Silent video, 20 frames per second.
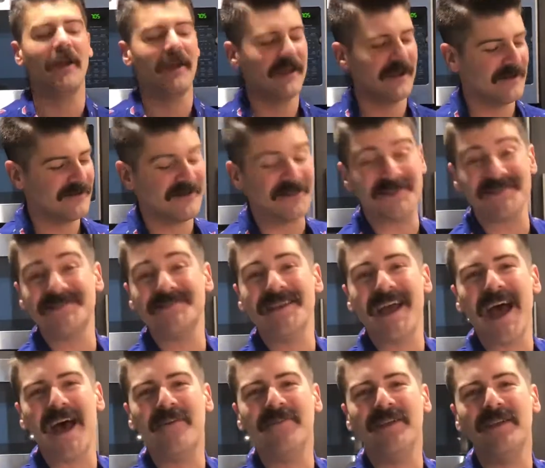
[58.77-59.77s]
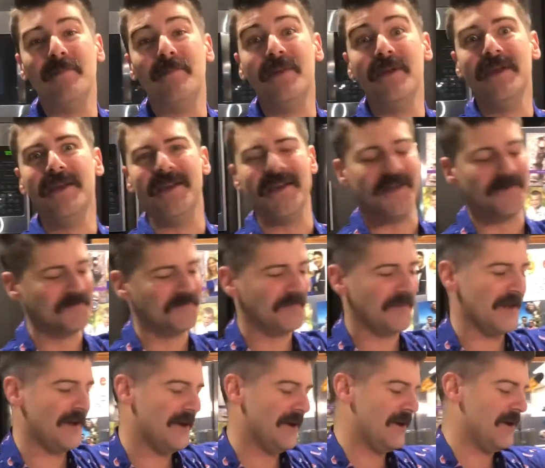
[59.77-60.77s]
it, the Savvy Bee.
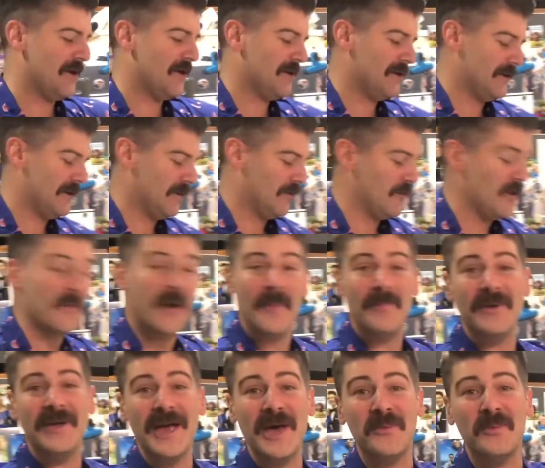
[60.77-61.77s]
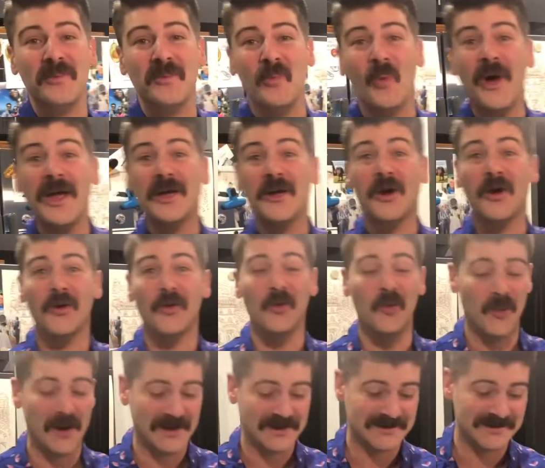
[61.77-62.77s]
We might be getting white girl
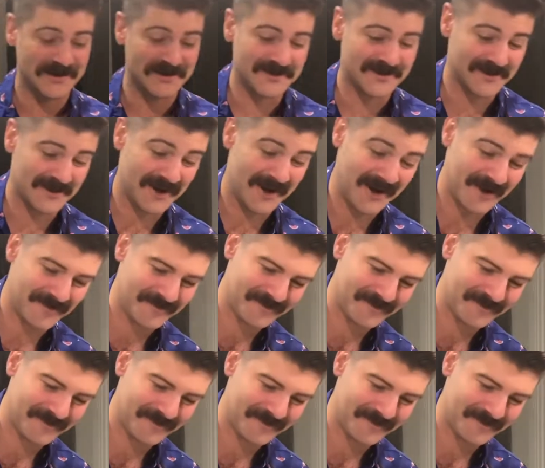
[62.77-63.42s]
wasted tonight.